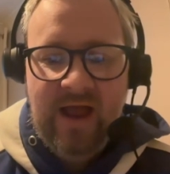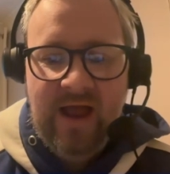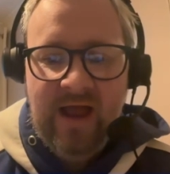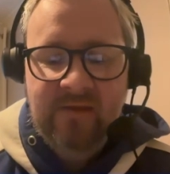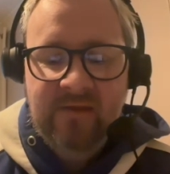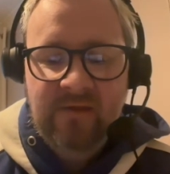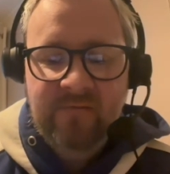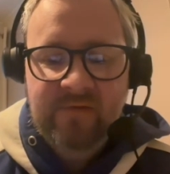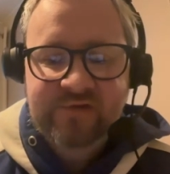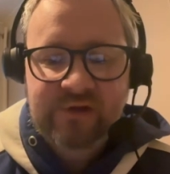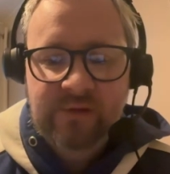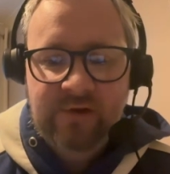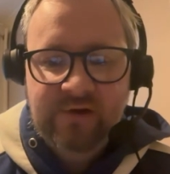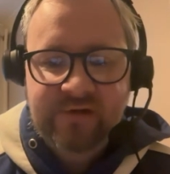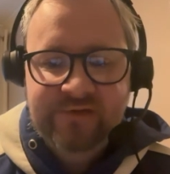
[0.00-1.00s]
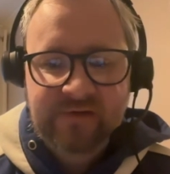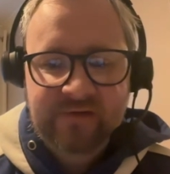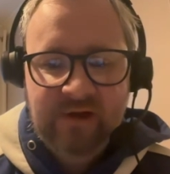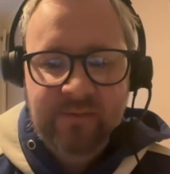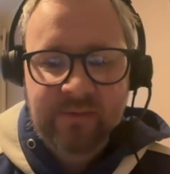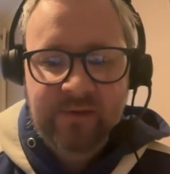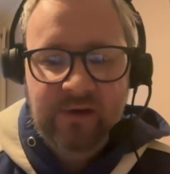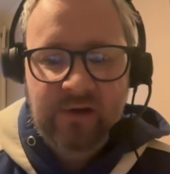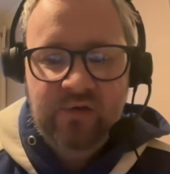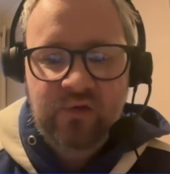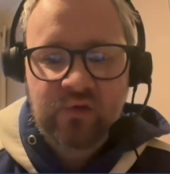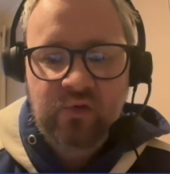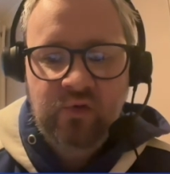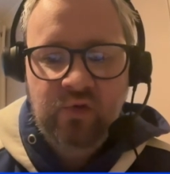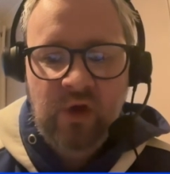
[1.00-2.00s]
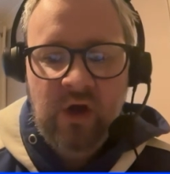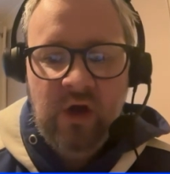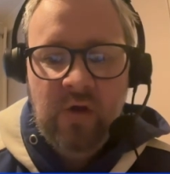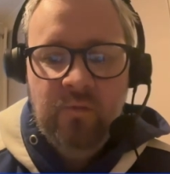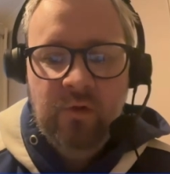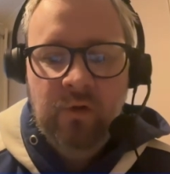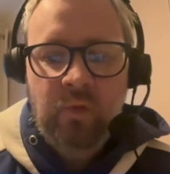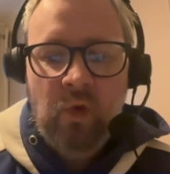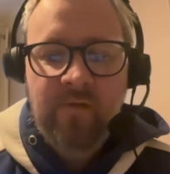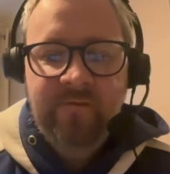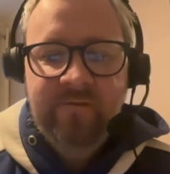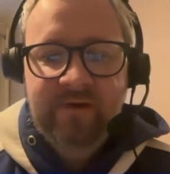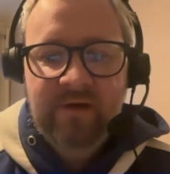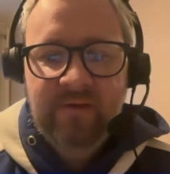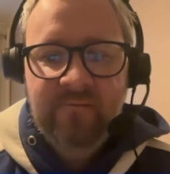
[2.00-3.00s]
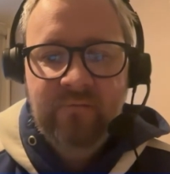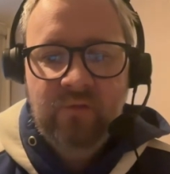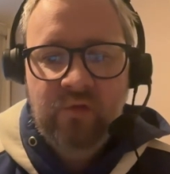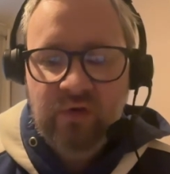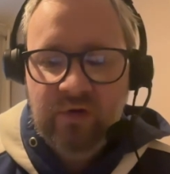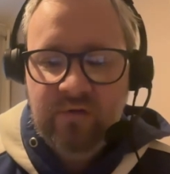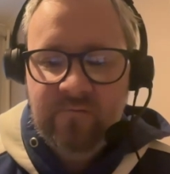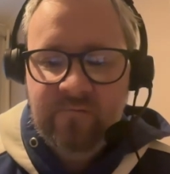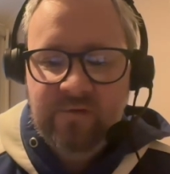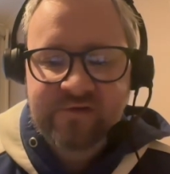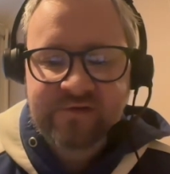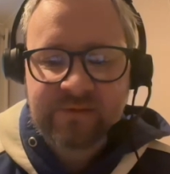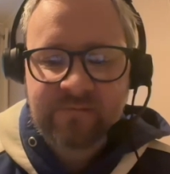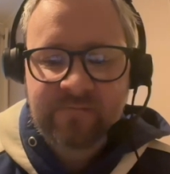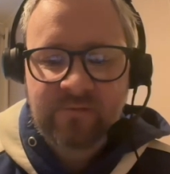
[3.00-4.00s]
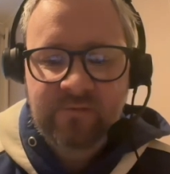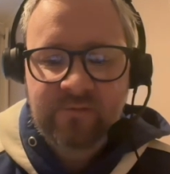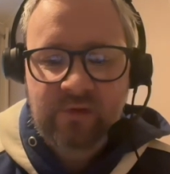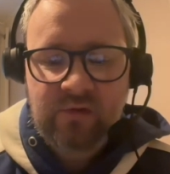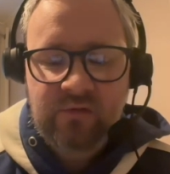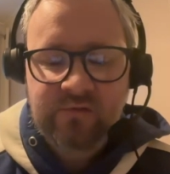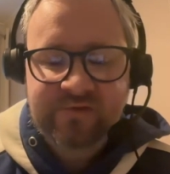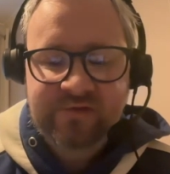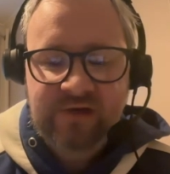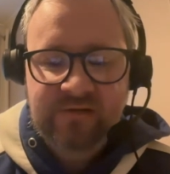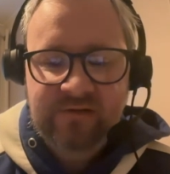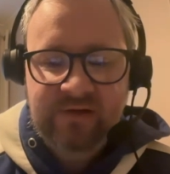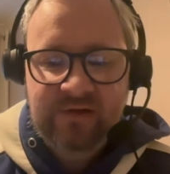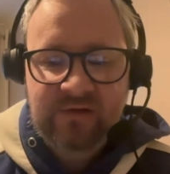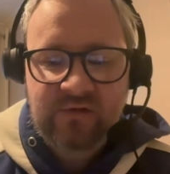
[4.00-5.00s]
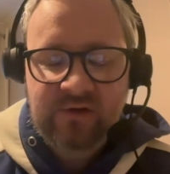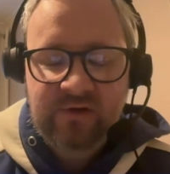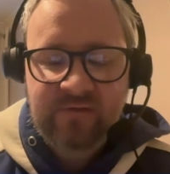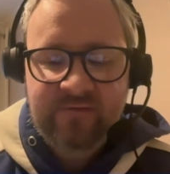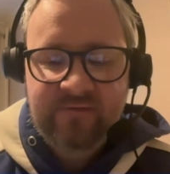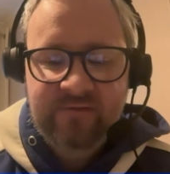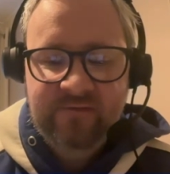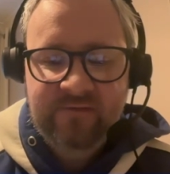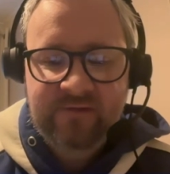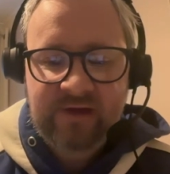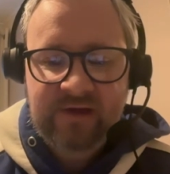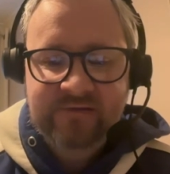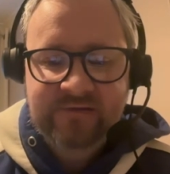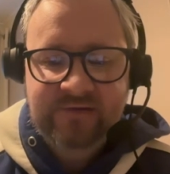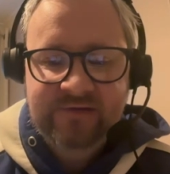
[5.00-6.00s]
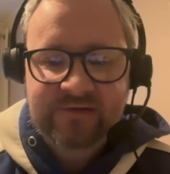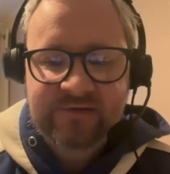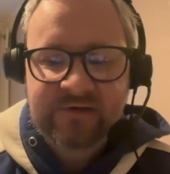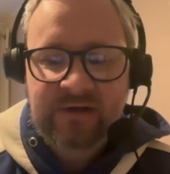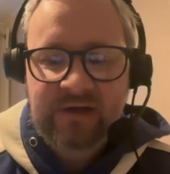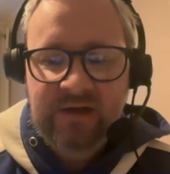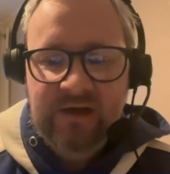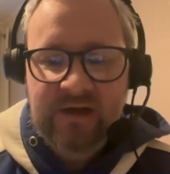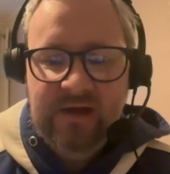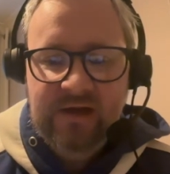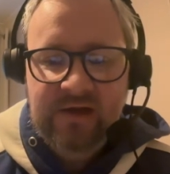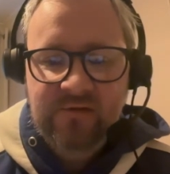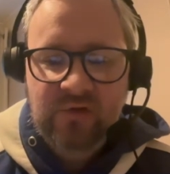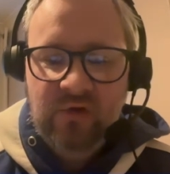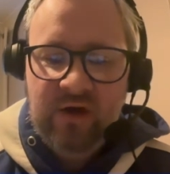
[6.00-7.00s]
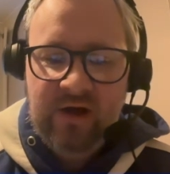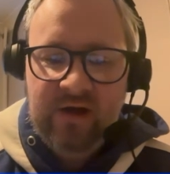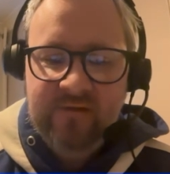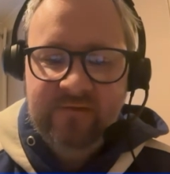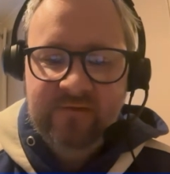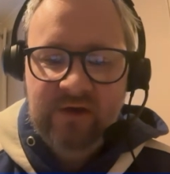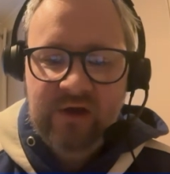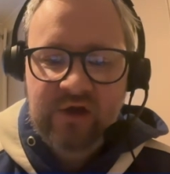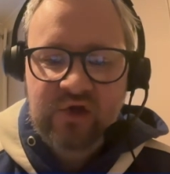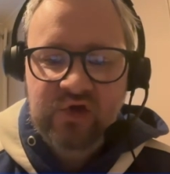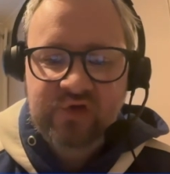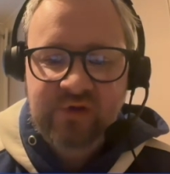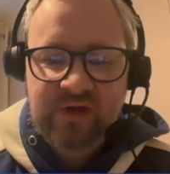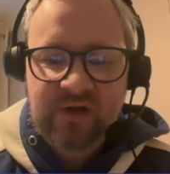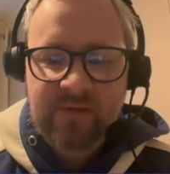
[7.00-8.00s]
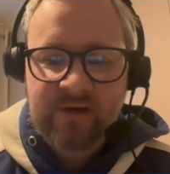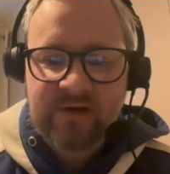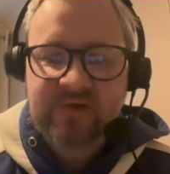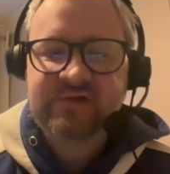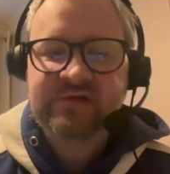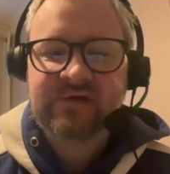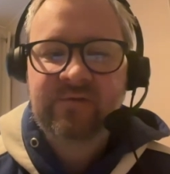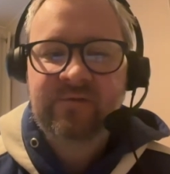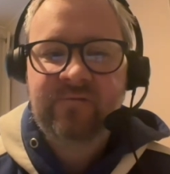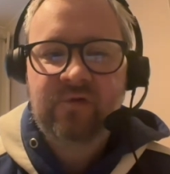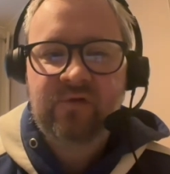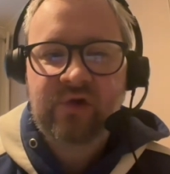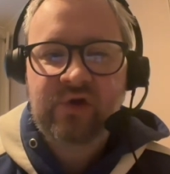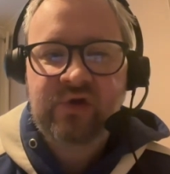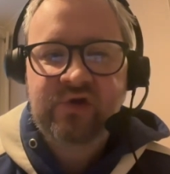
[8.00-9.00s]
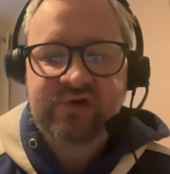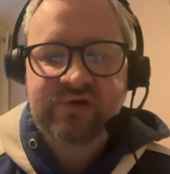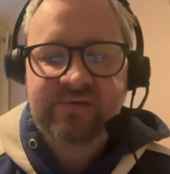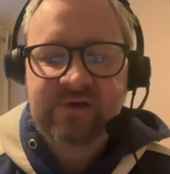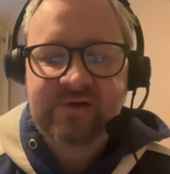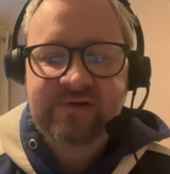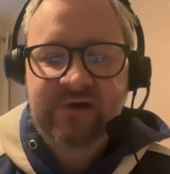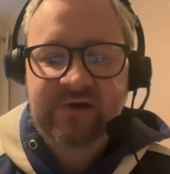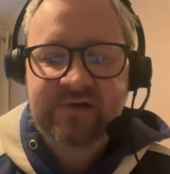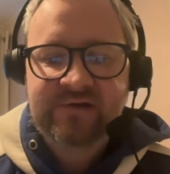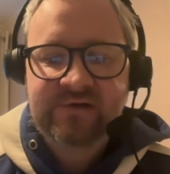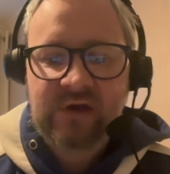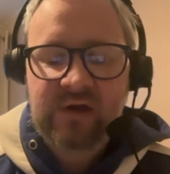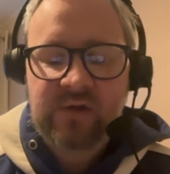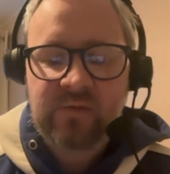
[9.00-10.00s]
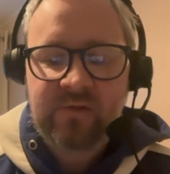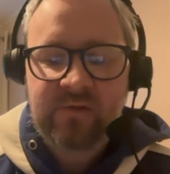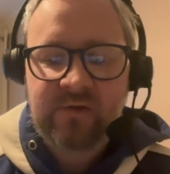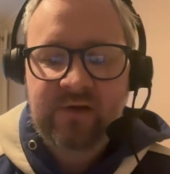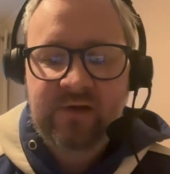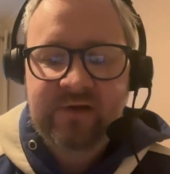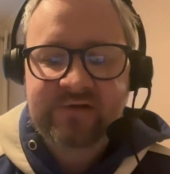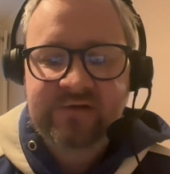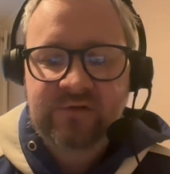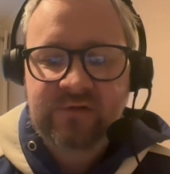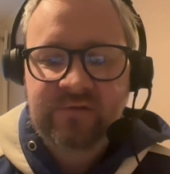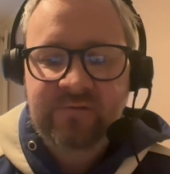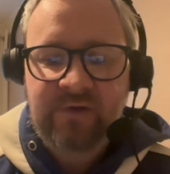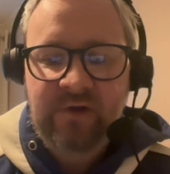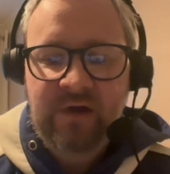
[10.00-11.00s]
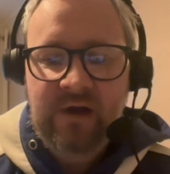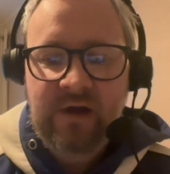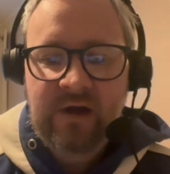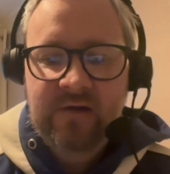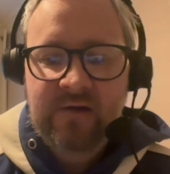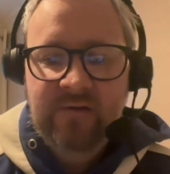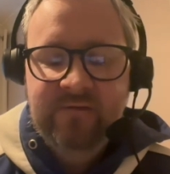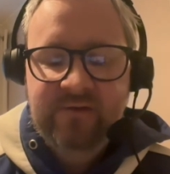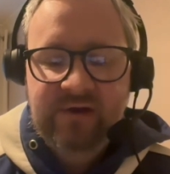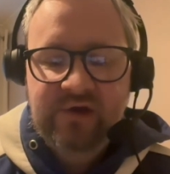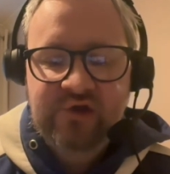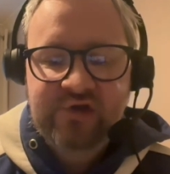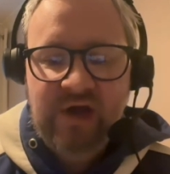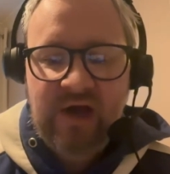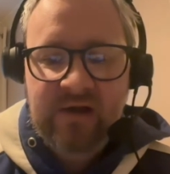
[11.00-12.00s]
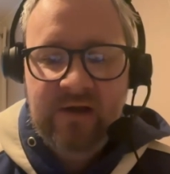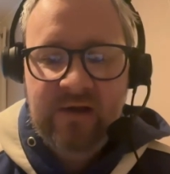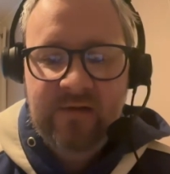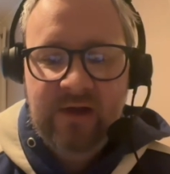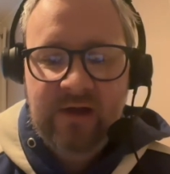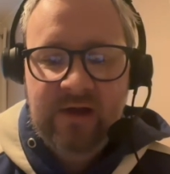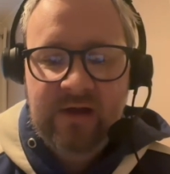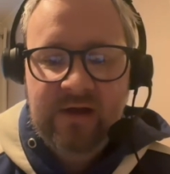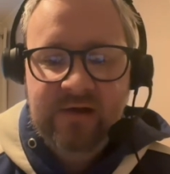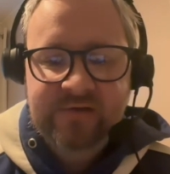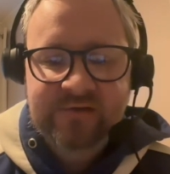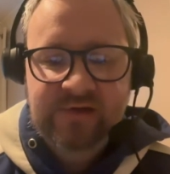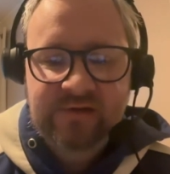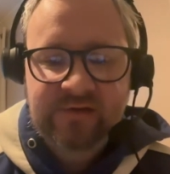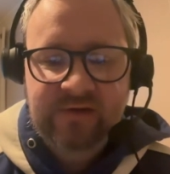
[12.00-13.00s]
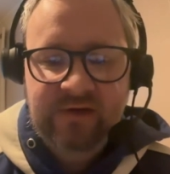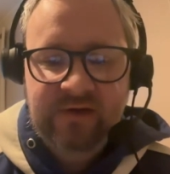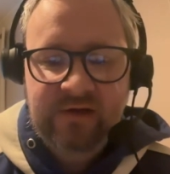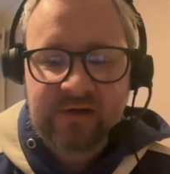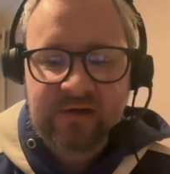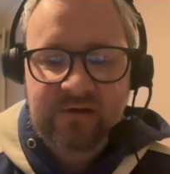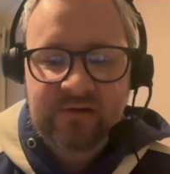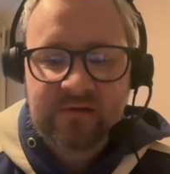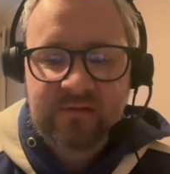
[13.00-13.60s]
in the summer. Certainly a player who will want to have more first team football, certainly going into next season. He not had a huge amount of minutes for Rangers this season, and when the likes of Clinton and Shala certainly